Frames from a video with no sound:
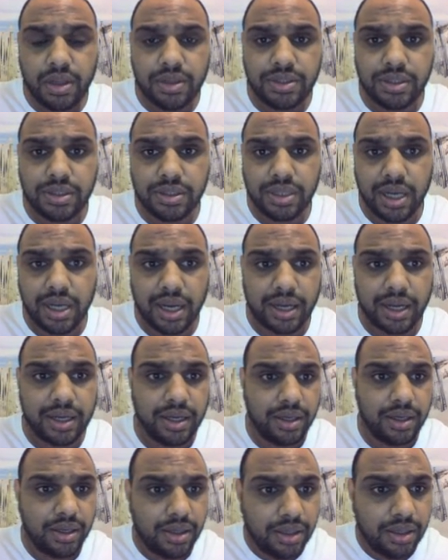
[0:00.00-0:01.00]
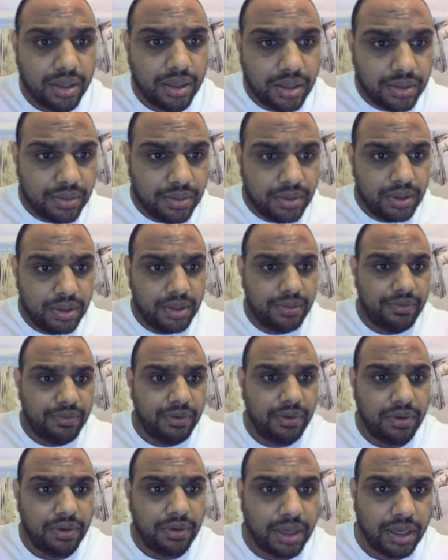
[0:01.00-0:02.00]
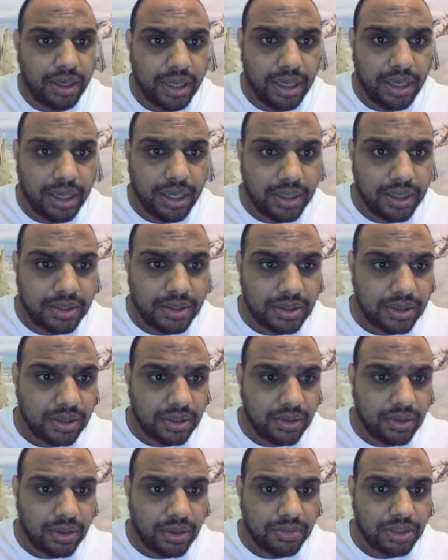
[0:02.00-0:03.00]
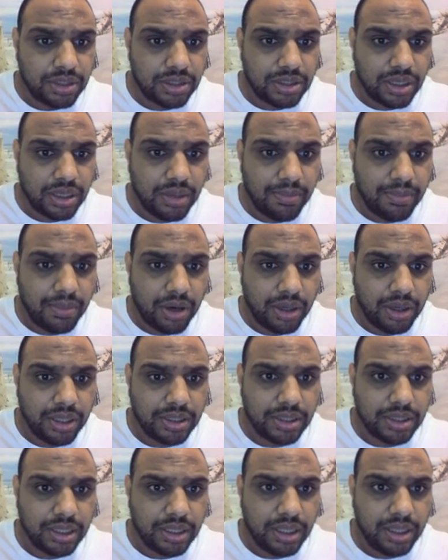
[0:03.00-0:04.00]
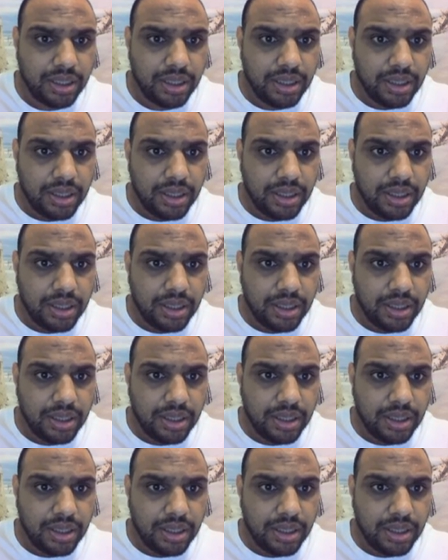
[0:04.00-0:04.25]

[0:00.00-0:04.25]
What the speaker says: So it's like, if you look at it here, so I'm just gonna minus it.